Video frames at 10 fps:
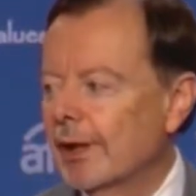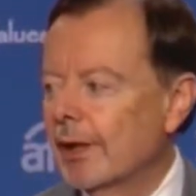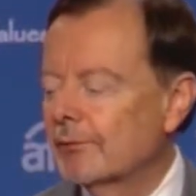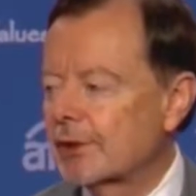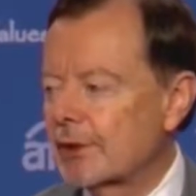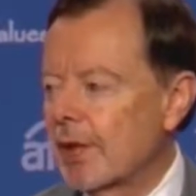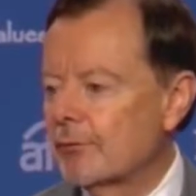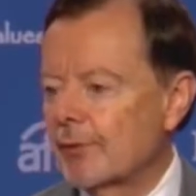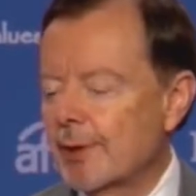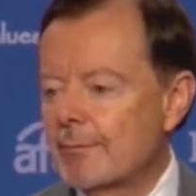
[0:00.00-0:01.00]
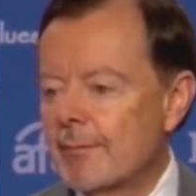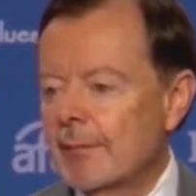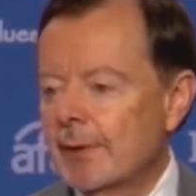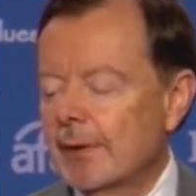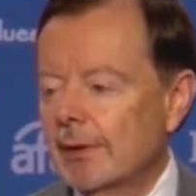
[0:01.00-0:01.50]
of slavery,
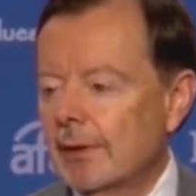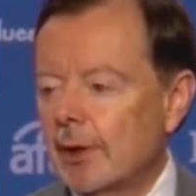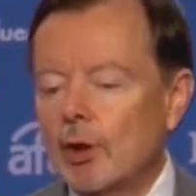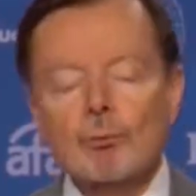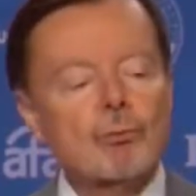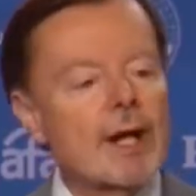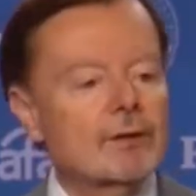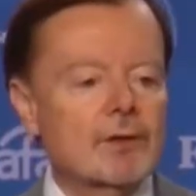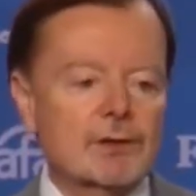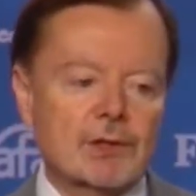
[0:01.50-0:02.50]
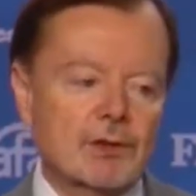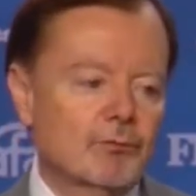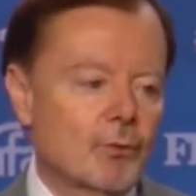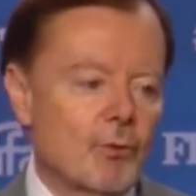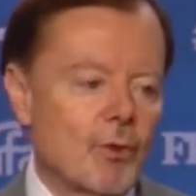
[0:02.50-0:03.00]
a horrendous
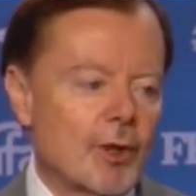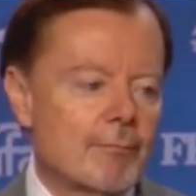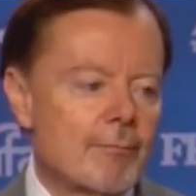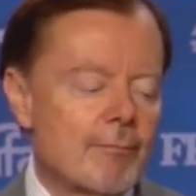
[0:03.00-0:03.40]
civil war.